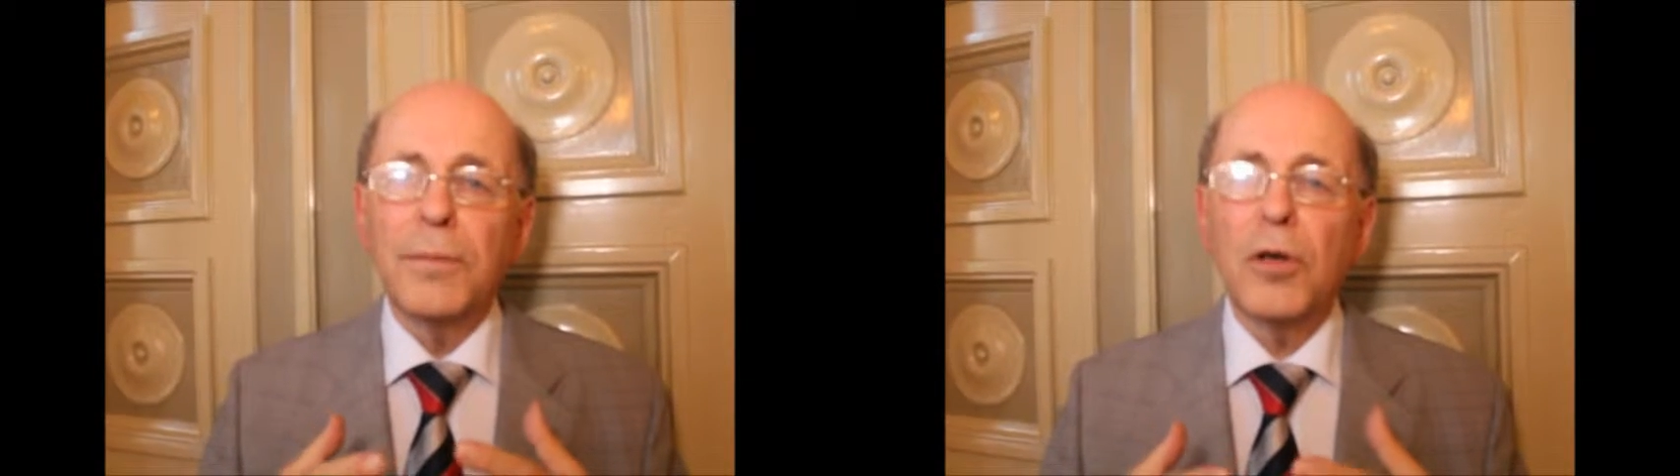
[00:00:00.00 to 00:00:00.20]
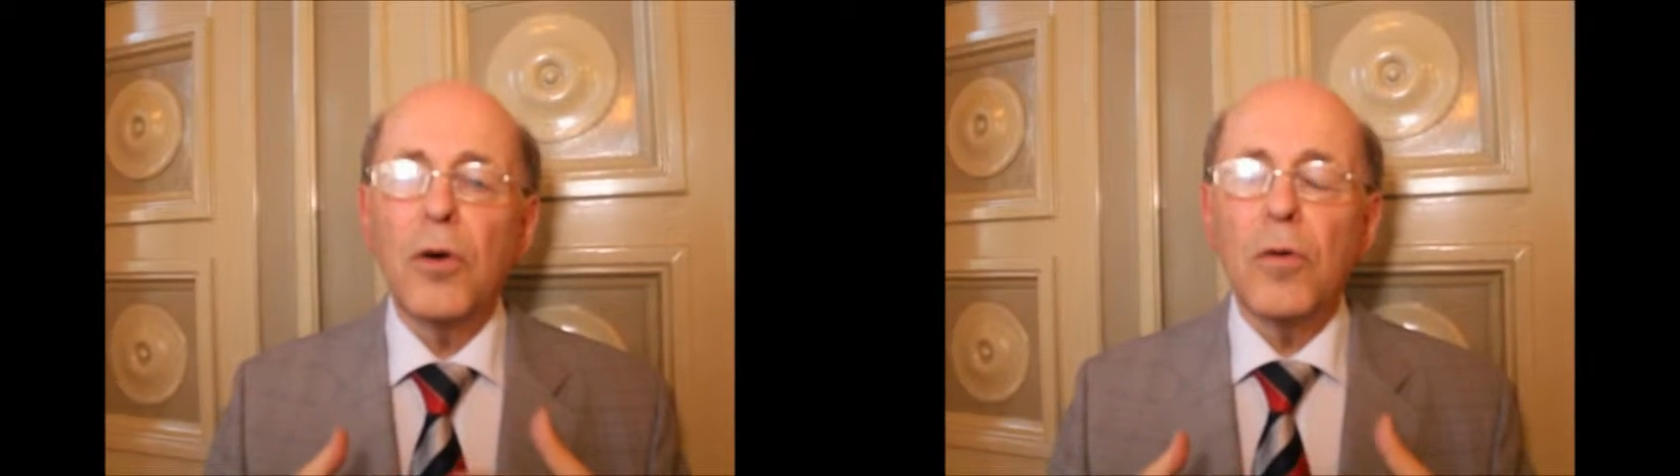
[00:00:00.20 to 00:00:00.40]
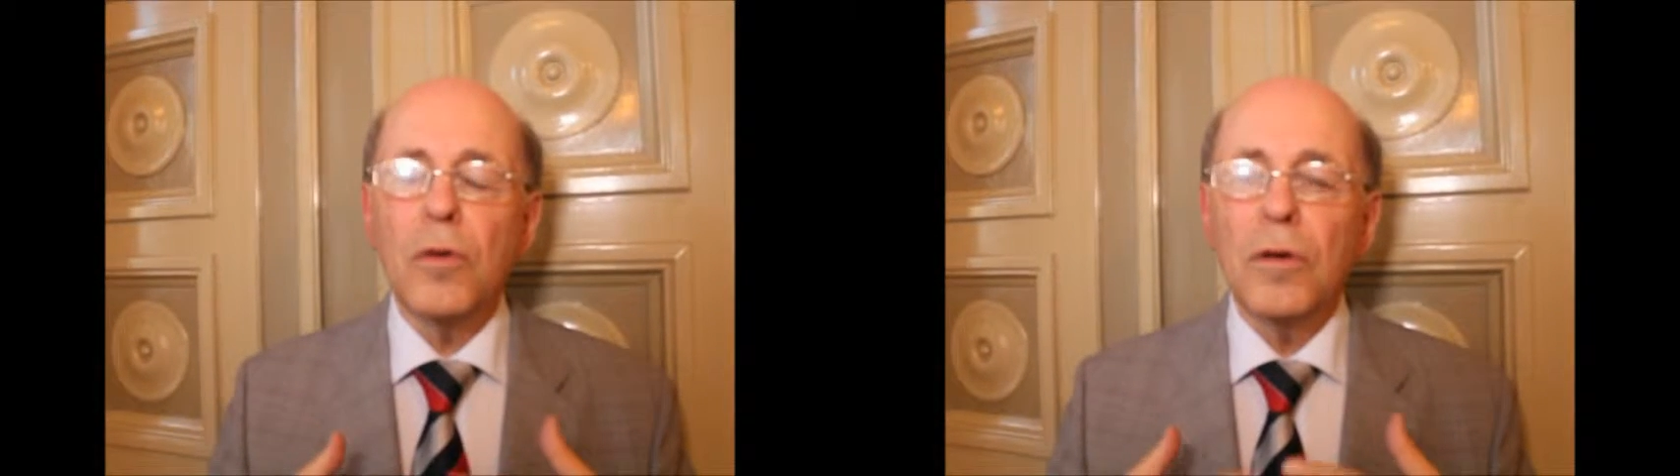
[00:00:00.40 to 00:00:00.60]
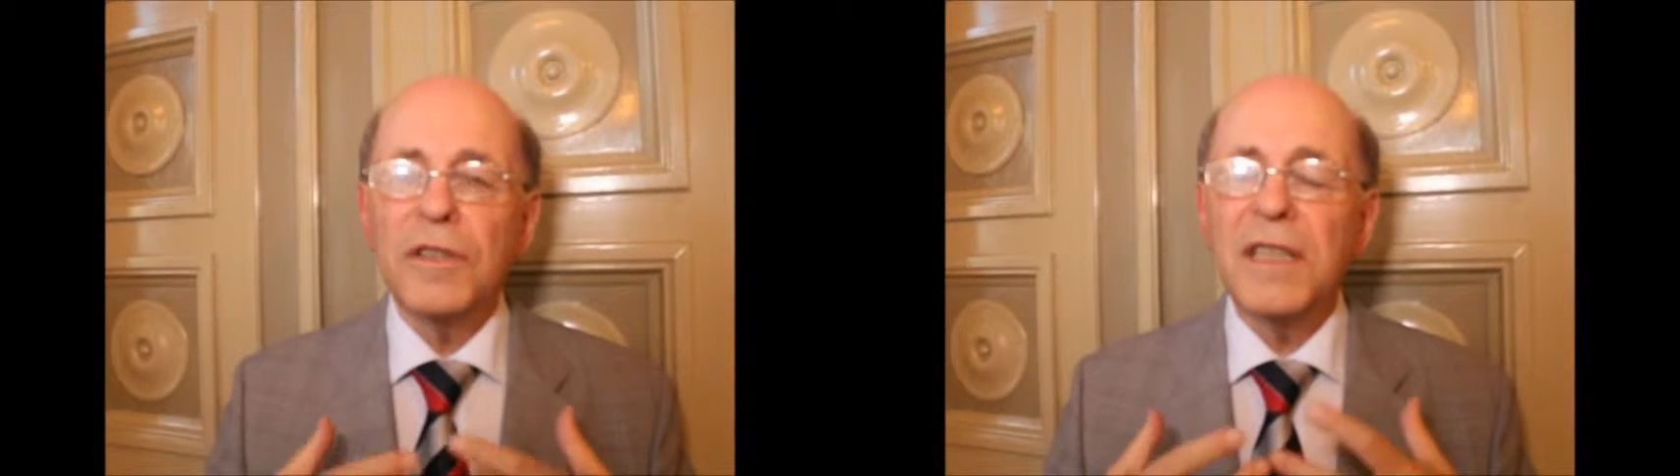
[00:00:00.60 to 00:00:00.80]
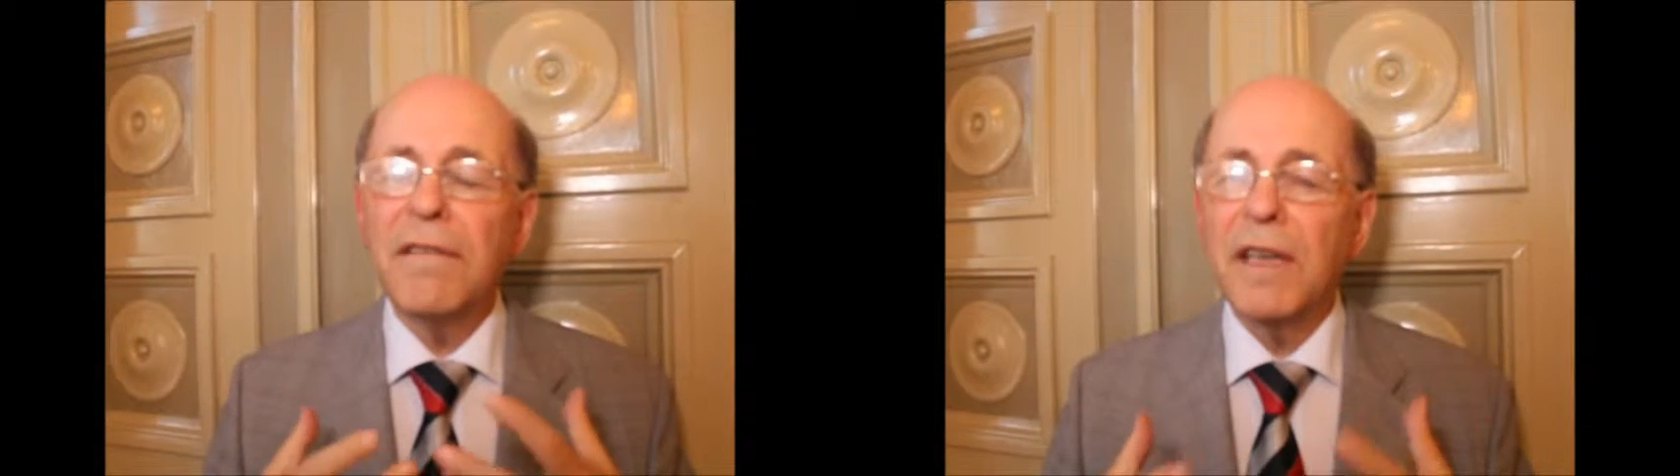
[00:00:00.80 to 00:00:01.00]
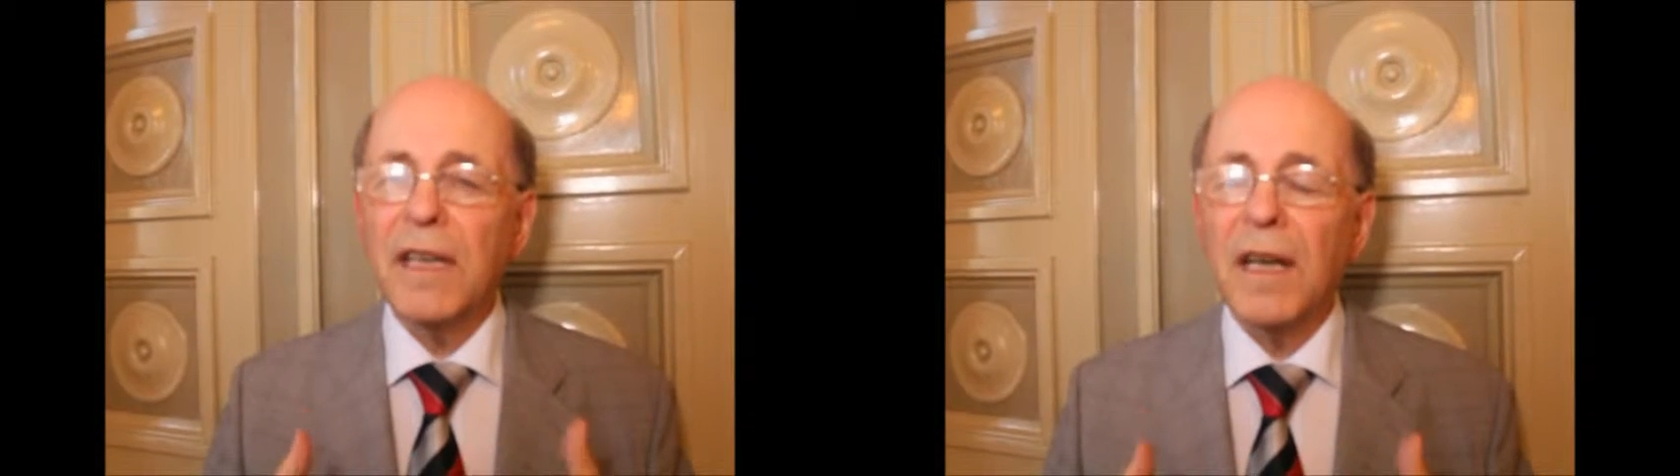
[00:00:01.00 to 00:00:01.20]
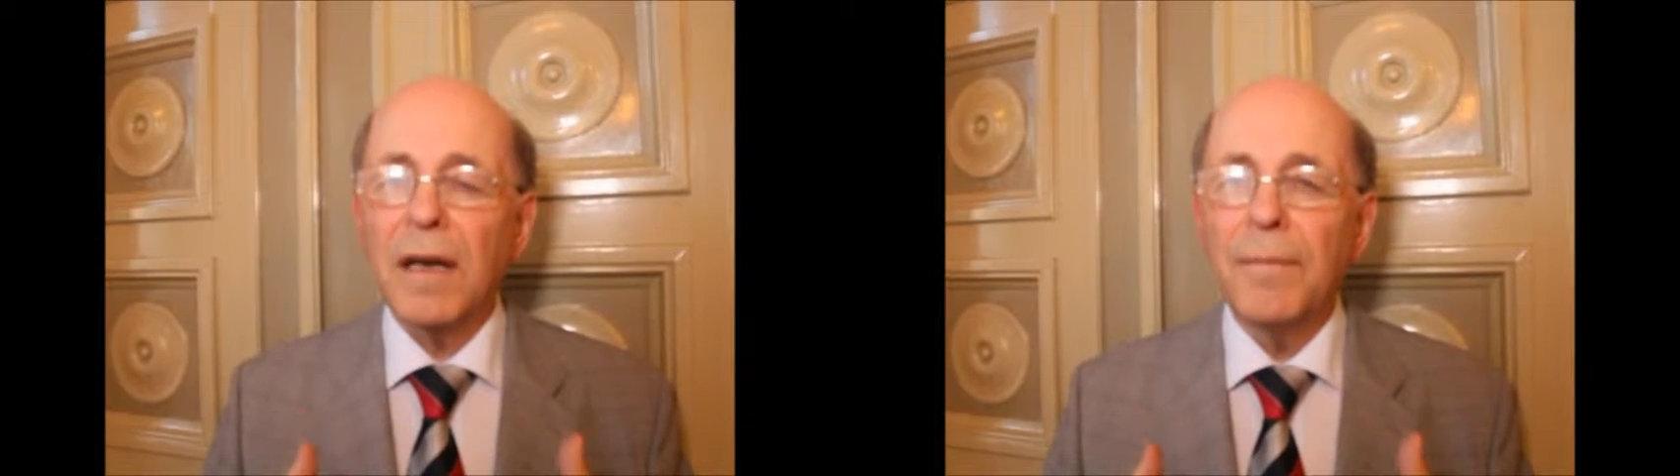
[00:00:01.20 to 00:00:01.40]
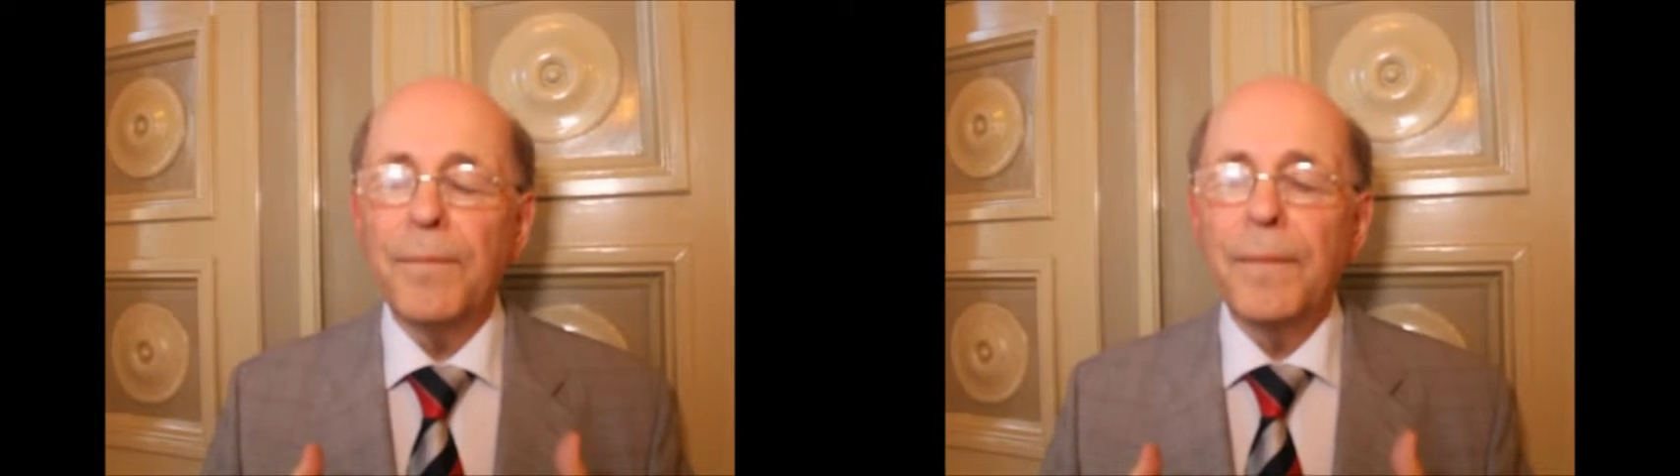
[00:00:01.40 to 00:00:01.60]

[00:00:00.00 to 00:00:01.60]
broke several